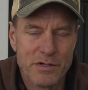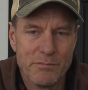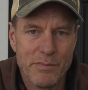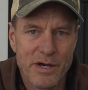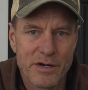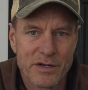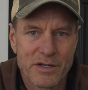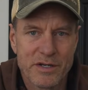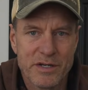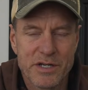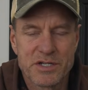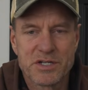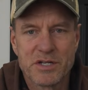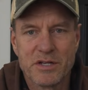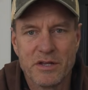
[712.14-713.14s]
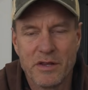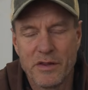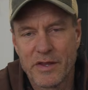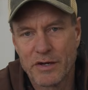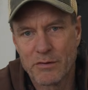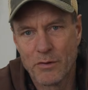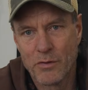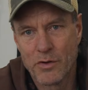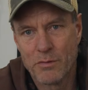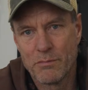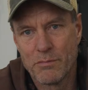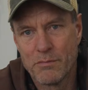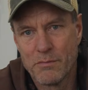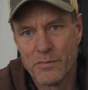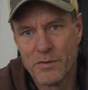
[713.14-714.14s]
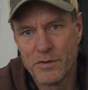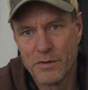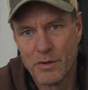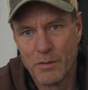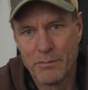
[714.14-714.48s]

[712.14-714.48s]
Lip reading: in better condition, and then they grow their a